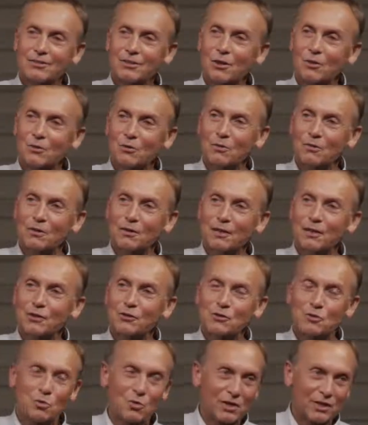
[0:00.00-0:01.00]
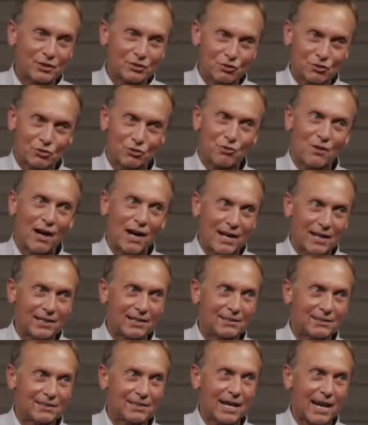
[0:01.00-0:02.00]
So here's what he's
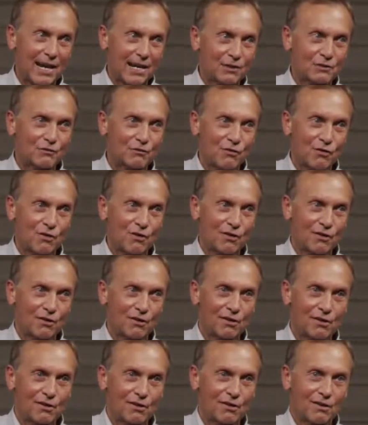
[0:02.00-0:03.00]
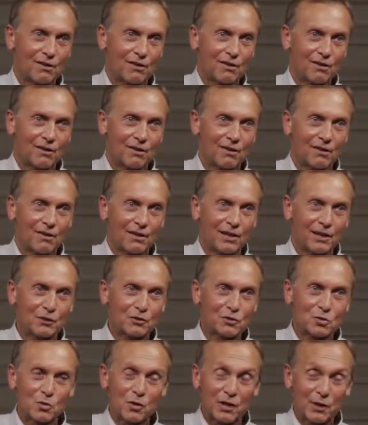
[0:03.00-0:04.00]
trying to ask for.
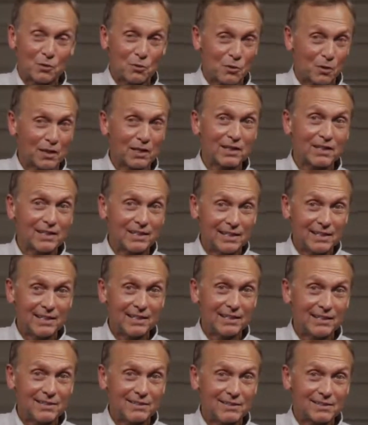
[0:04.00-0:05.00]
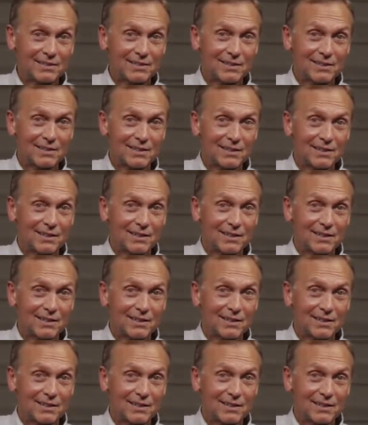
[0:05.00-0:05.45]
Here's what he really needs.